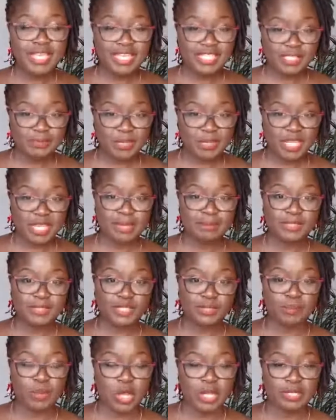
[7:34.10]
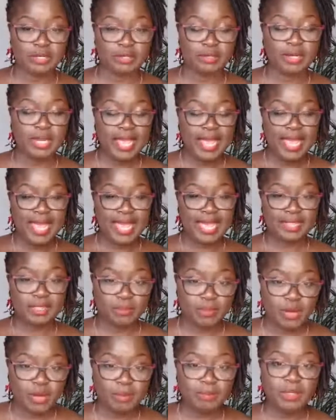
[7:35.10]
It's become smaller. And
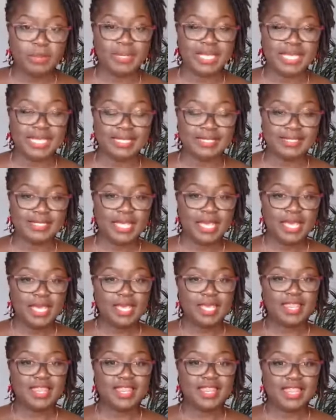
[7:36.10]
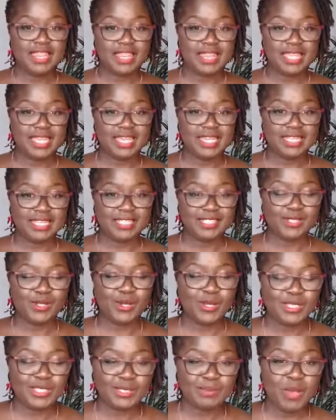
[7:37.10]
the problem is, it's
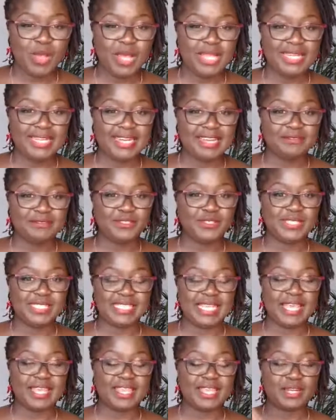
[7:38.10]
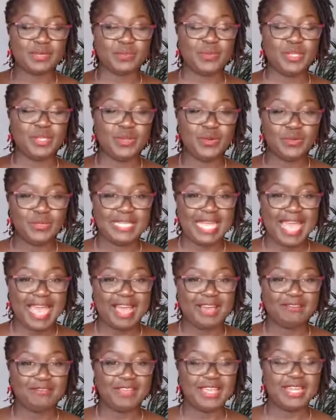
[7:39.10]
not small enough to say that we don't
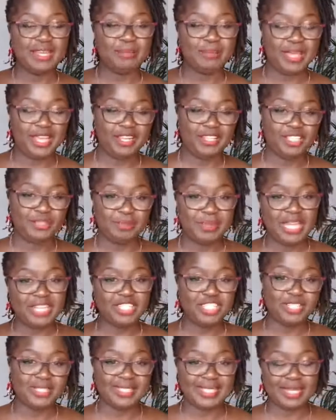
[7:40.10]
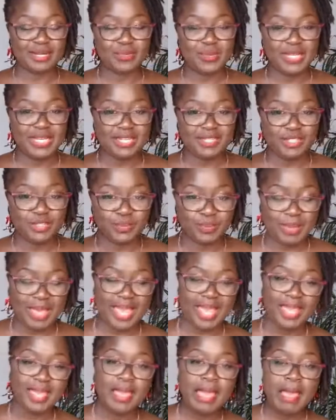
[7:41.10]
have any pensions that we need to
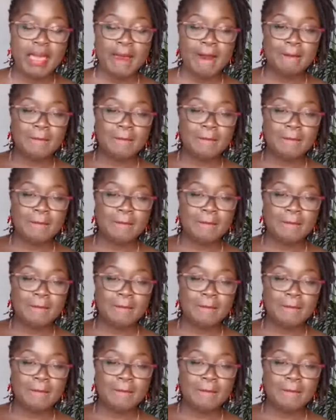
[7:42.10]
pay.